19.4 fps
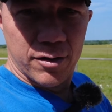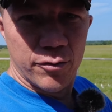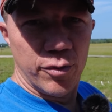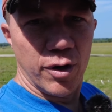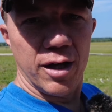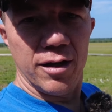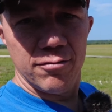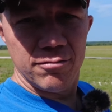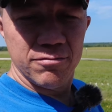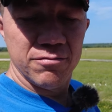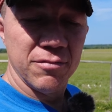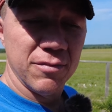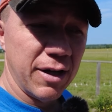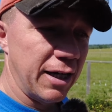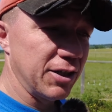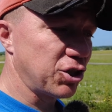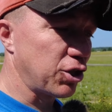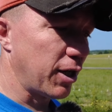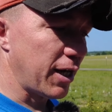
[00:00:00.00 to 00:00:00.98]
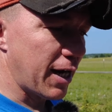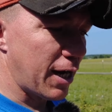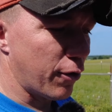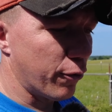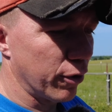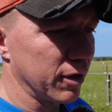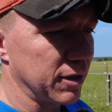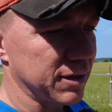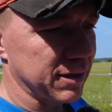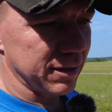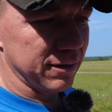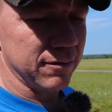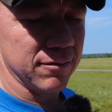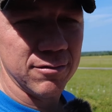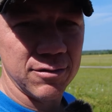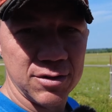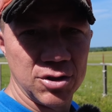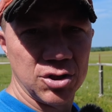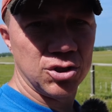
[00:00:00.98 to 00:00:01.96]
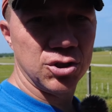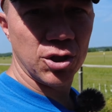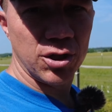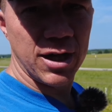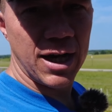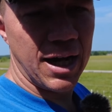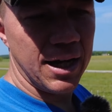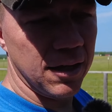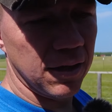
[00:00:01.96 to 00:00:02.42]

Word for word: But I'll show you how it works and show you how